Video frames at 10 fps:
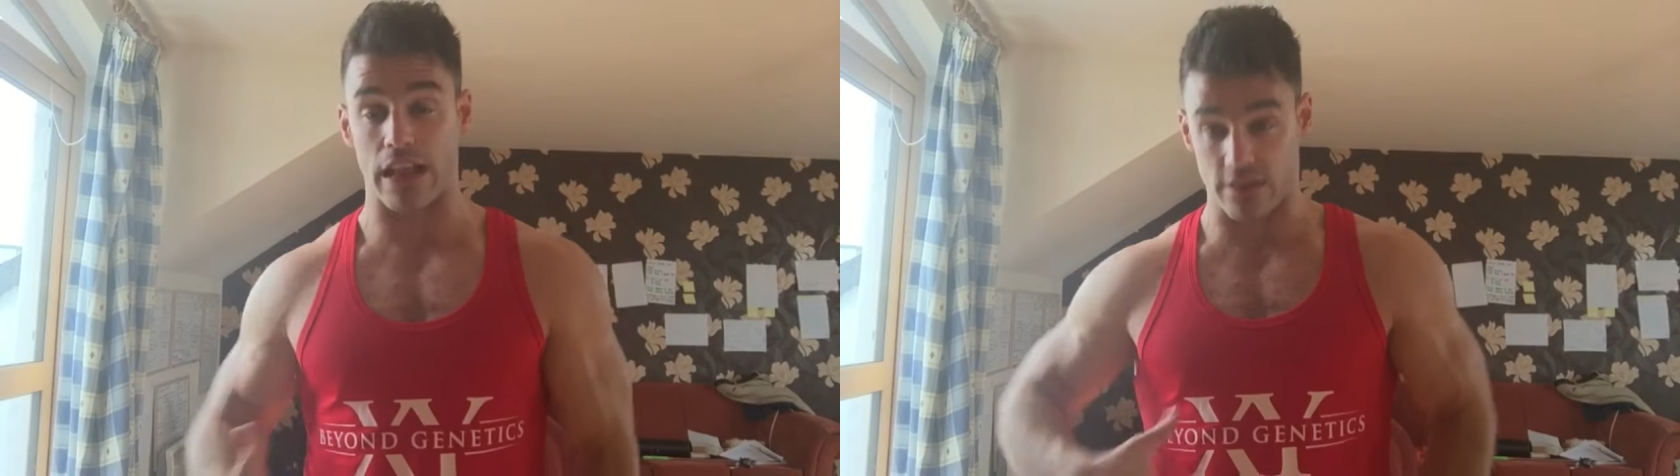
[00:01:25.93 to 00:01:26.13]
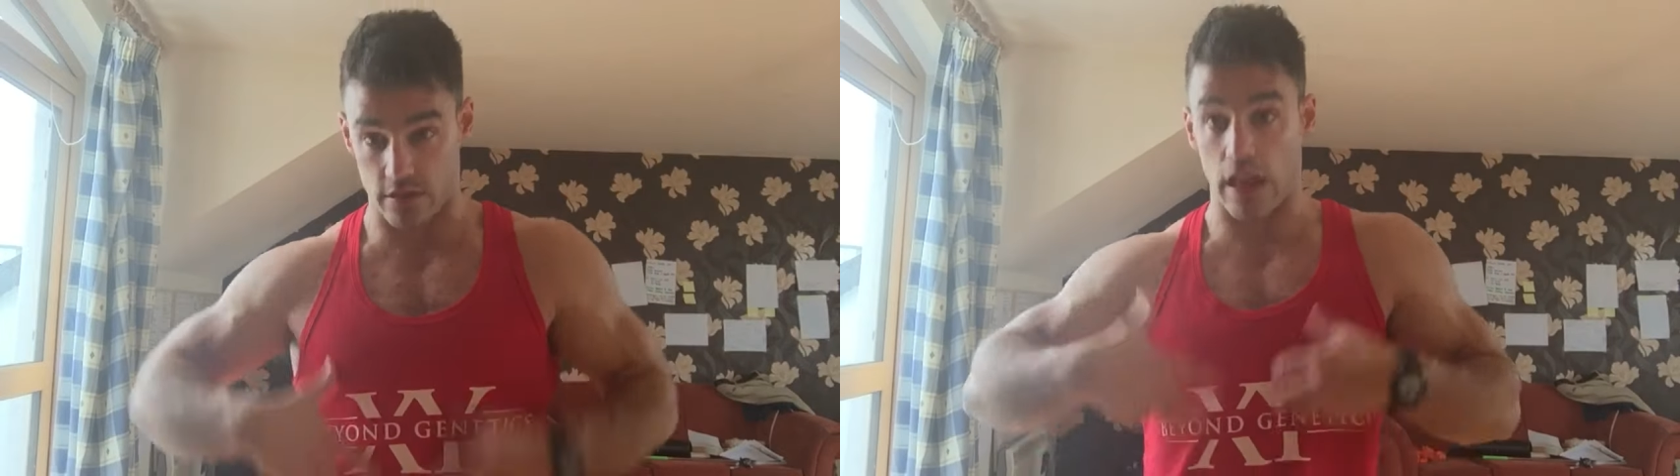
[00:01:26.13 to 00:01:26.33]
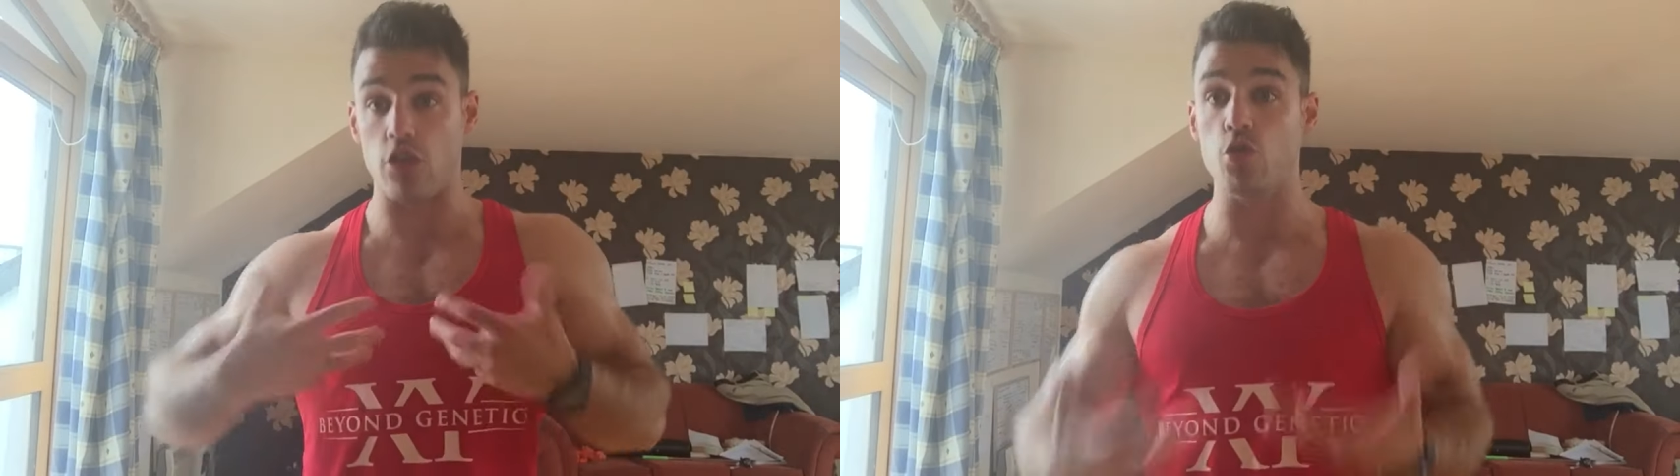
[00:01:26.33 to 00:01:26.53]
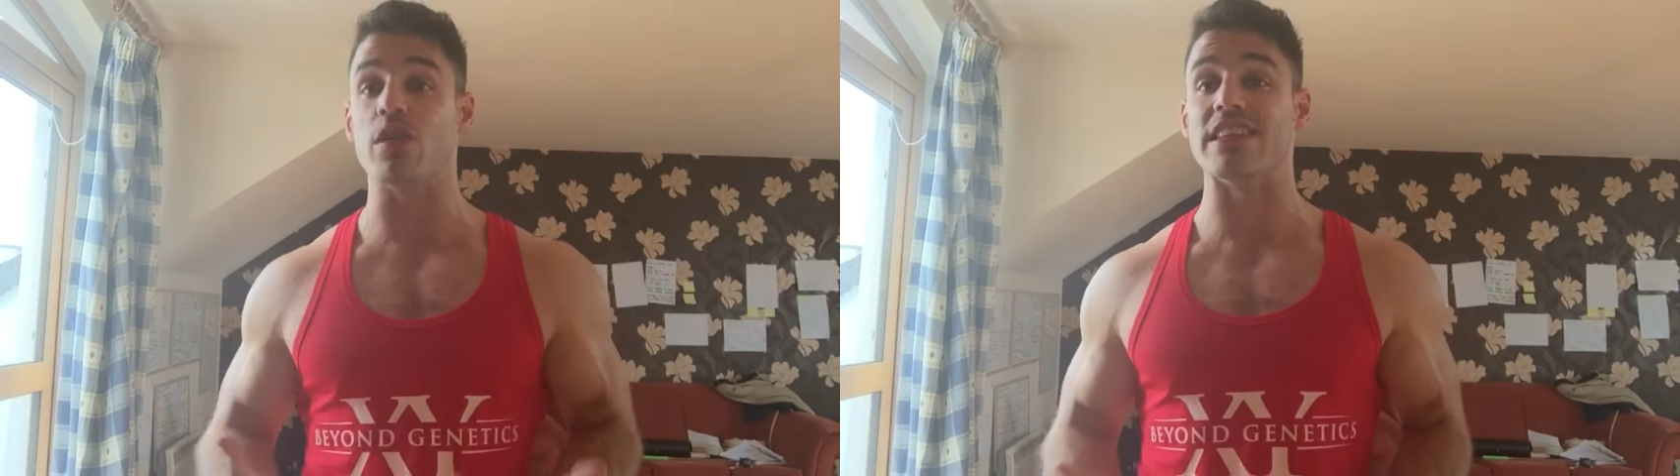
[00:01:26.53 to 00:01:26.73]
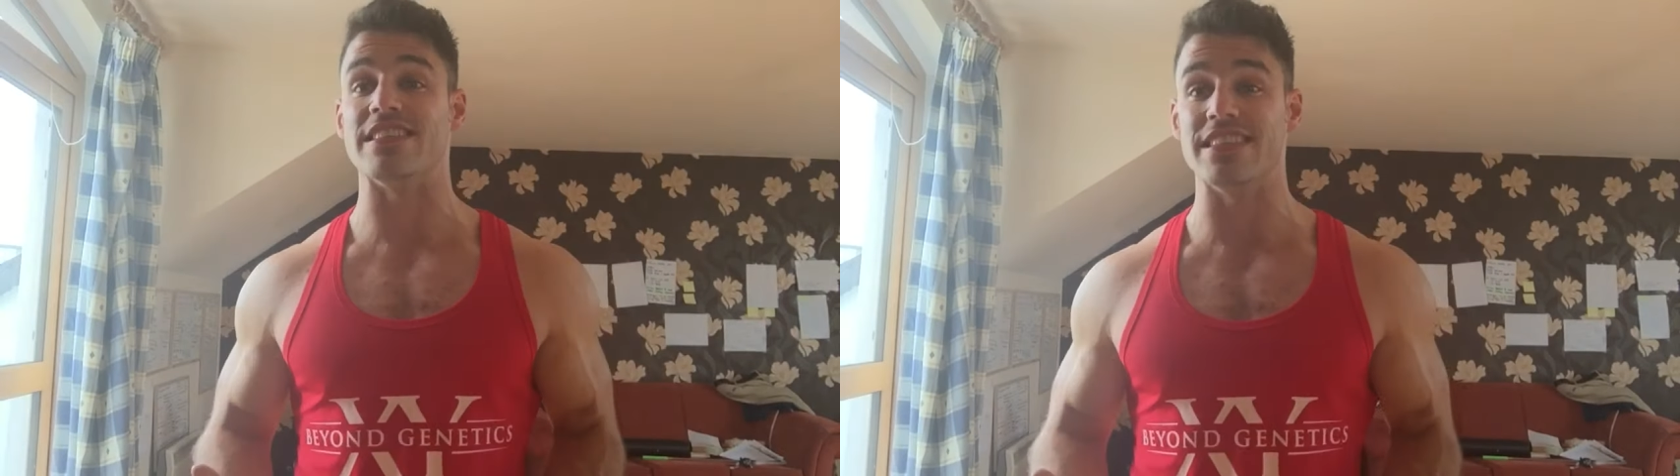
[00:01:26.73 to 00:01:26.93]
that's that you
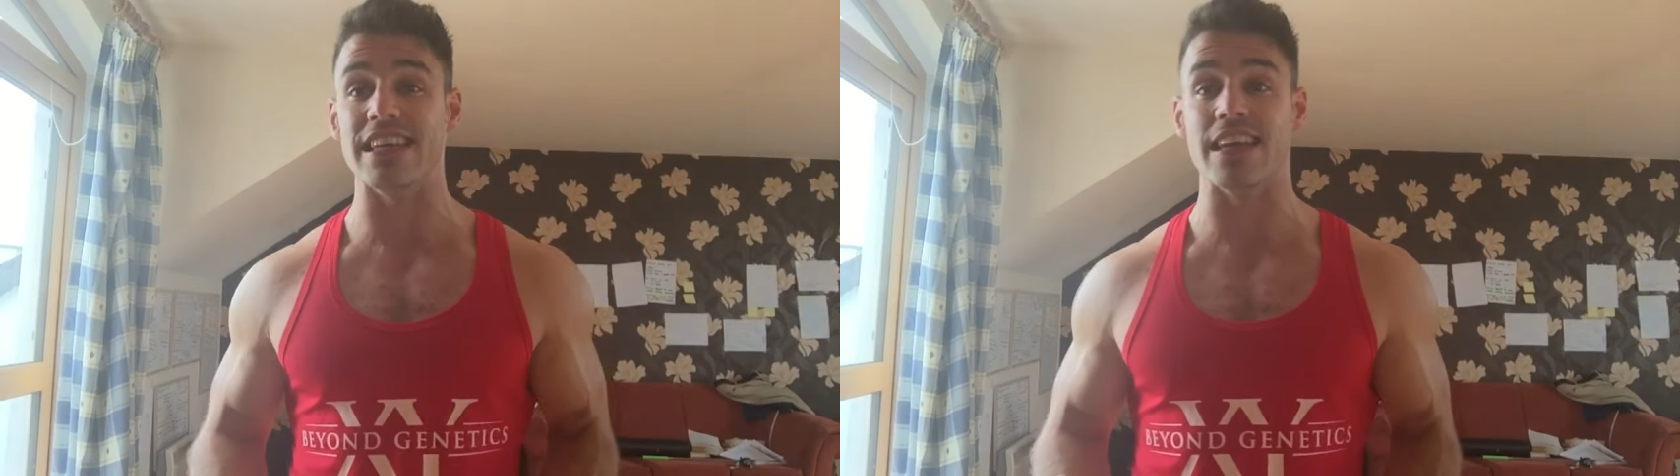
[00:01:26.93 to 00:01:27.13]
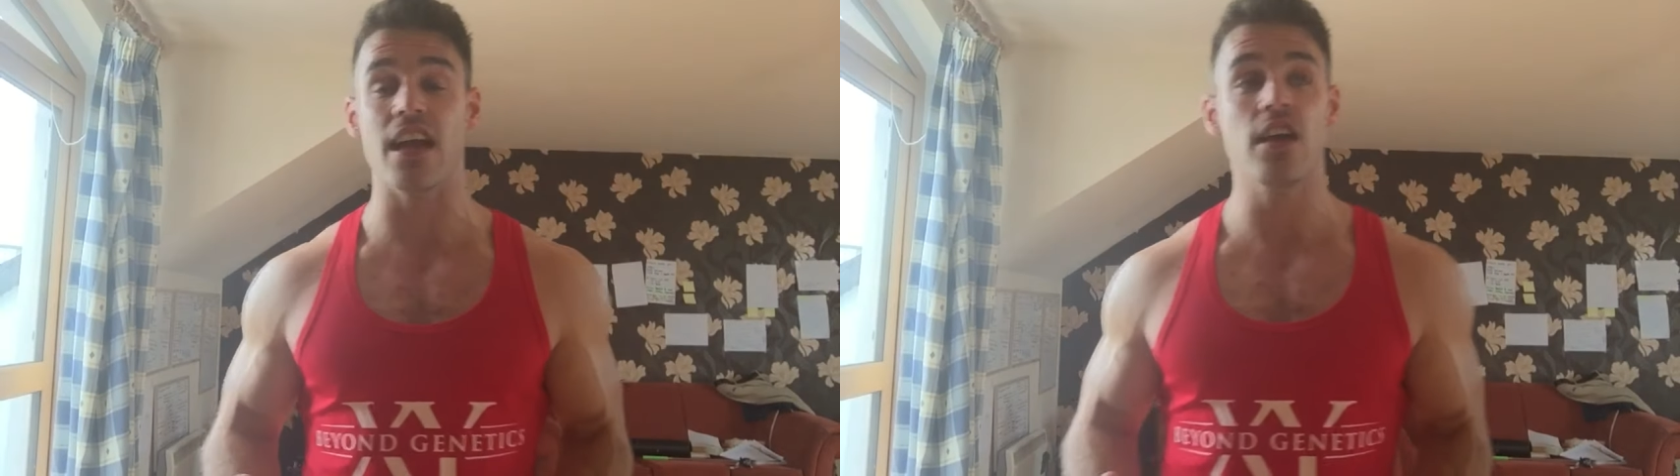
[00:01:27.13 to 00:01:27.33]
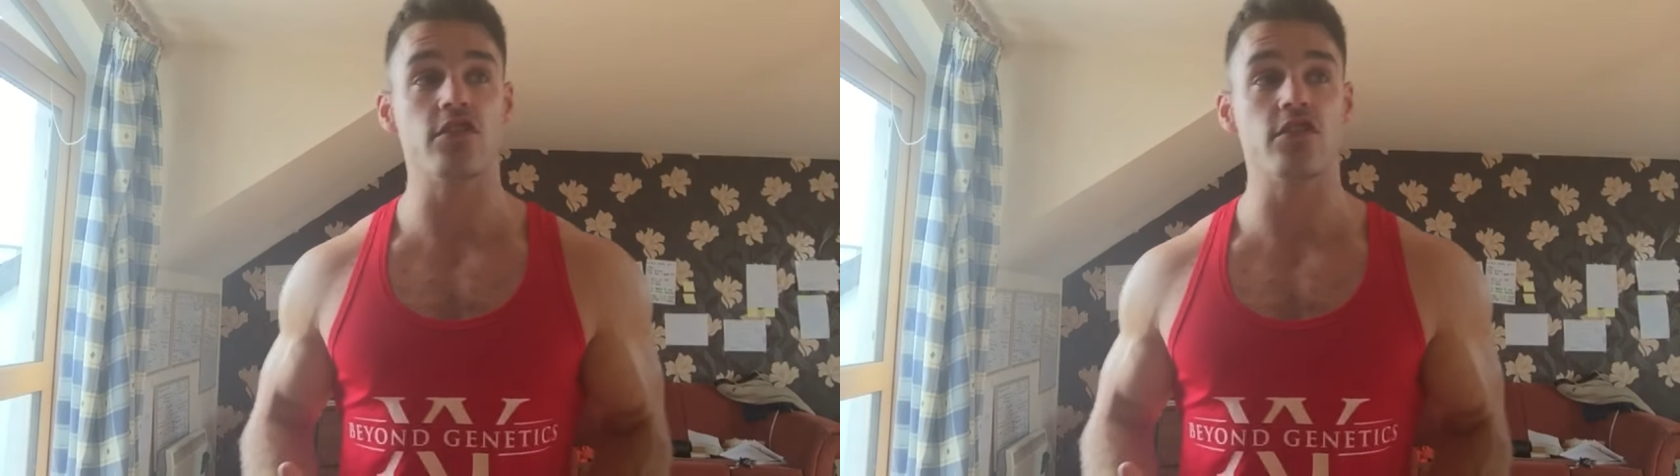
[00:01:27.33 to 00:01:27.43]
can see.